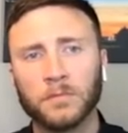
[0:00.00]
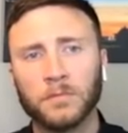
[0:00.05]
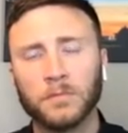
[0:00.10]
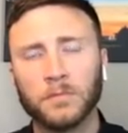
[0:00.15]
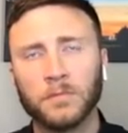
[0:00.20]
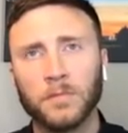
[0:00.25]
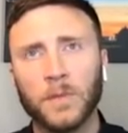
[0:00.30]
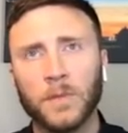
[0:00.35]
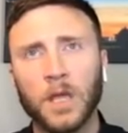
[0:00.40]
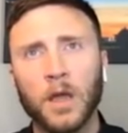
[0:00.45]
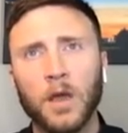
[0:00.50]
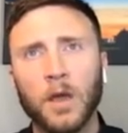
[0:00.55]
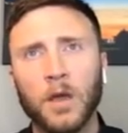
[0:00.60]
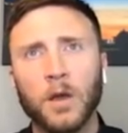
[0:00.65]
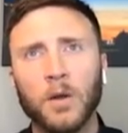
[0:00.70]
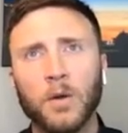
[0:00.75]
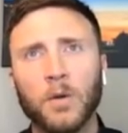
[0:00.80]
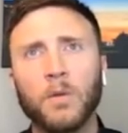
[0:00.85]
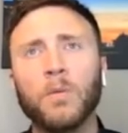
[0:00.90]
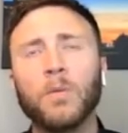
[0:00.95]

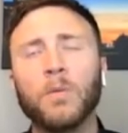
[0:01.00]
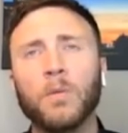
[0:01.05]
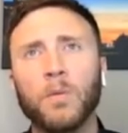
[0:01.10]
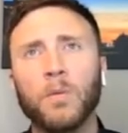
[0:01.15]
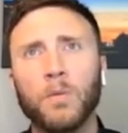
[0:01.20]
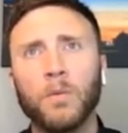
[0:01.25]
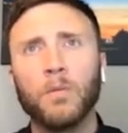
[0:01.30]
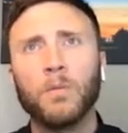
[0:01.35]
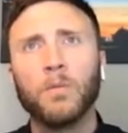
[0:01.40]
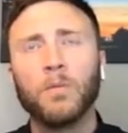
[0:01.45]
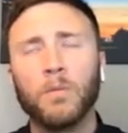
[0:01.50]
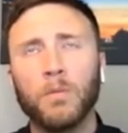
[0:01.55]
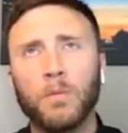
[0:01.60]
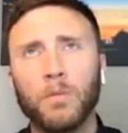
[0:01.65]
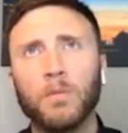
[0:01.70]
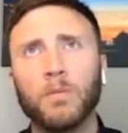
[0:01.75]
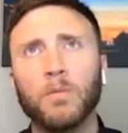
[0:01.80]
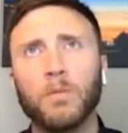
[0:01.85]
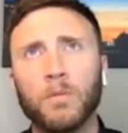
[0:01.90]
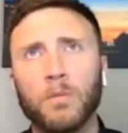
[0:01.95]

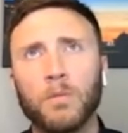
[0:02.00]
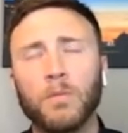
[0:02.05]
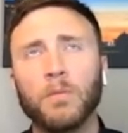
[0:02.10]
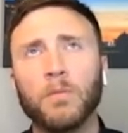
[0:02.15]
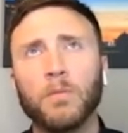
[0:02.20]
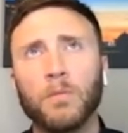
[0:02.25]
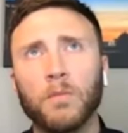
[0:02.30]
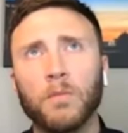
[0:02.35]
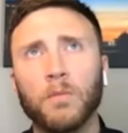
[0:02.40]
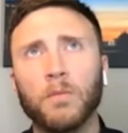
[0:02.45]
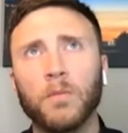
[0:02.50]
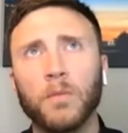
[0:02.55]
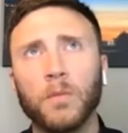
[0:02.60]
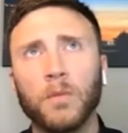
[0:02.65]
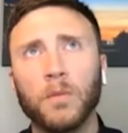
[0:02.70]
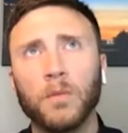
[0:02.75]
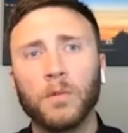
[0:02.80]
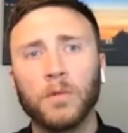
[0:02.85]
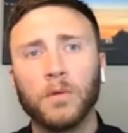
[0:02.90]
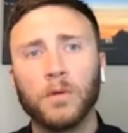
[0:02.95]

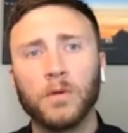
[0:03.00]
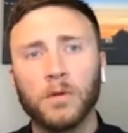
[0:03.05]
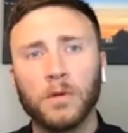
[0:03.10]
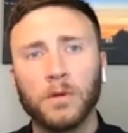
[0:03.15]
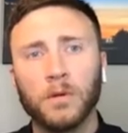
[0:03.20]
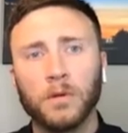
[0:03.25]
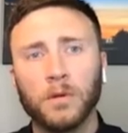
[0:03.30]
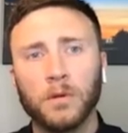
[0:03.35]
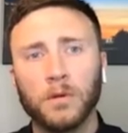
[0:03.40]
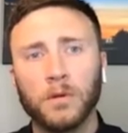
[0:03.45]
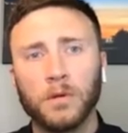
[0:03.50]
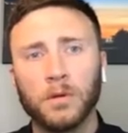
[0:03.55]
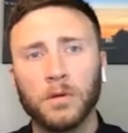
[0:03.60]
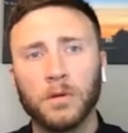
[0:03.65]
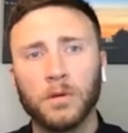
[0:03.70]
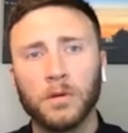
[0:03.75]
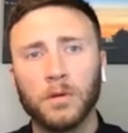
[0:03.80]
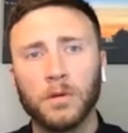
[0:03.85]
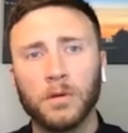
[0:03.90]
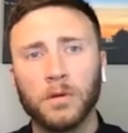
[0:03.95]

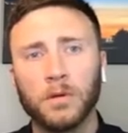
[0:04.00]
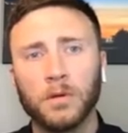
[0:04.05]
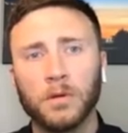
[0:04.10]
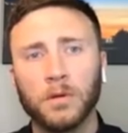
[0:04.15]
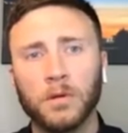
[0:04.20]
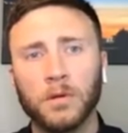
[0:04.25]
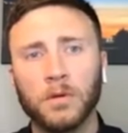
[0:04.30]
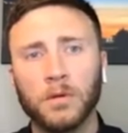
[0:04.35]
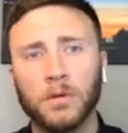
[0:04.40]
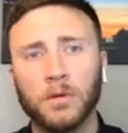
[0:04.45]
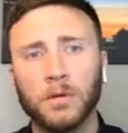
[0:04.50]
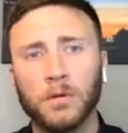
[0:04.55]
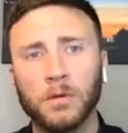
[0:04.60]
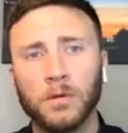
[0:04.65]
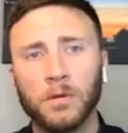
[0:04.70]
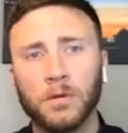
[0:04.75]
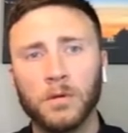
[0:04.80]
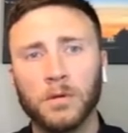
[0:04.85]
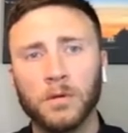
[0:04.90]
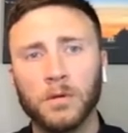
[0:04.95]

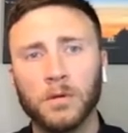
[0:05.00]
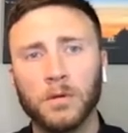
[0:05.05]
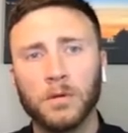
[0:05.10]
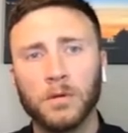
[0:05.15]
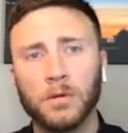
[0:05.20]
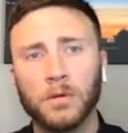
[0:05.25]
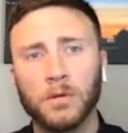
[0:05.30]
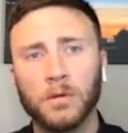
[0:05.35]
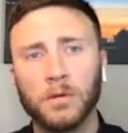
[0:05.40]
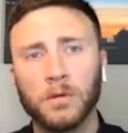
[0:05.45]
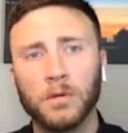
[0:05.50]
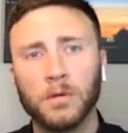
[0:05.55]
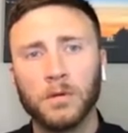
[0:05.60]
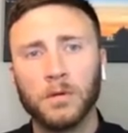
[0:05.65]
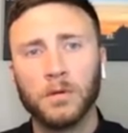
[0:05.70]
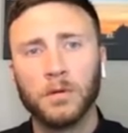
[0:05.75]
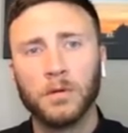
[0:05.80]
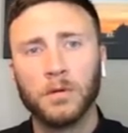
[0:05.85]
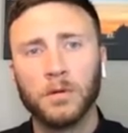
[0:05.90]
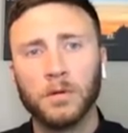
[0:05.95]

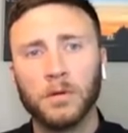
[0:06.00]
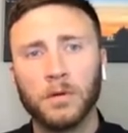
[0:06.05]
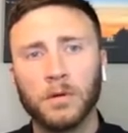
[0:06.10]
(silent)